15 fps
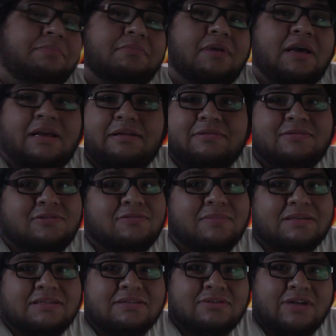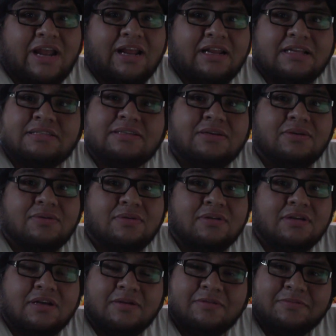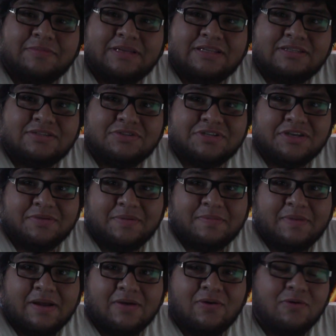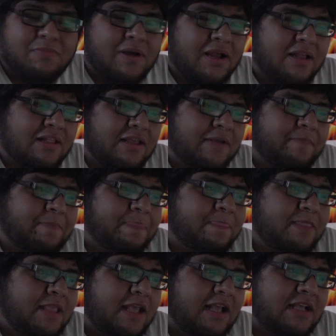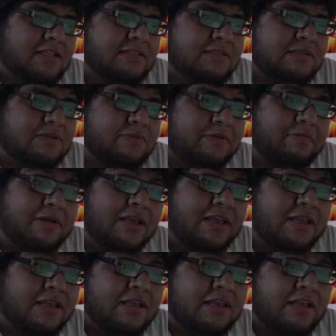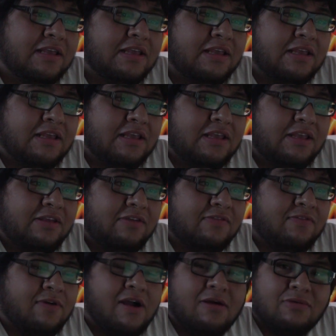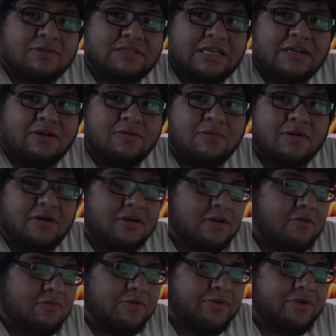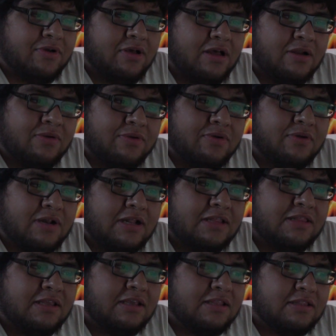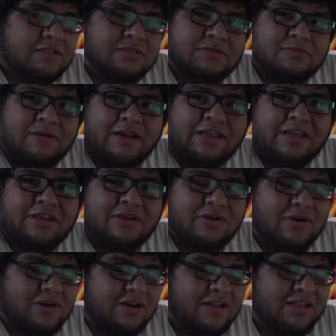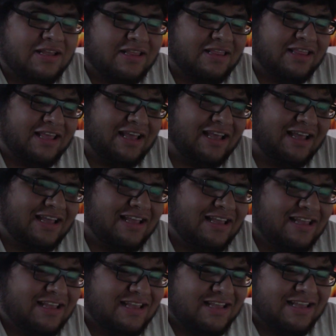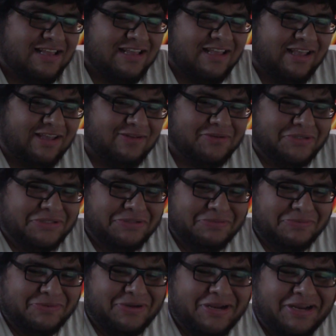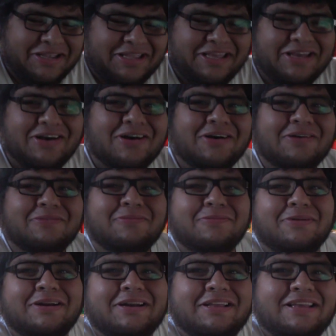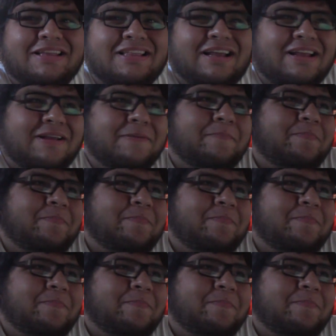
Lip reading: I told my sister, hey, let's go. Come with me so she could be my co-pilot. And so we went. 4 hours later, we're in Arroyo Grande at this wrecking yard that it was really like,